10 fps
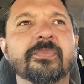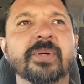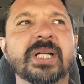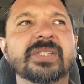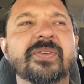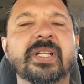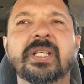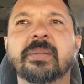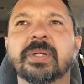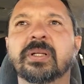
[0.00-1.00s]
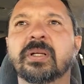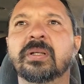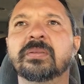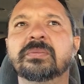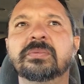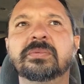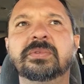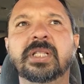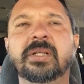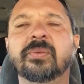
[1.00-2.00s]
breastfeed him at all.
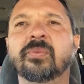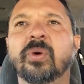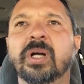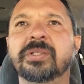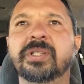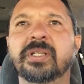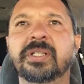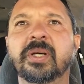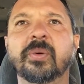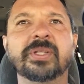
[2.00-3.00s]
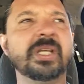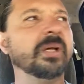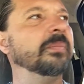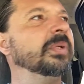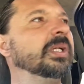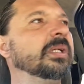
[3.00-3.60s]
didn't want to deal with him.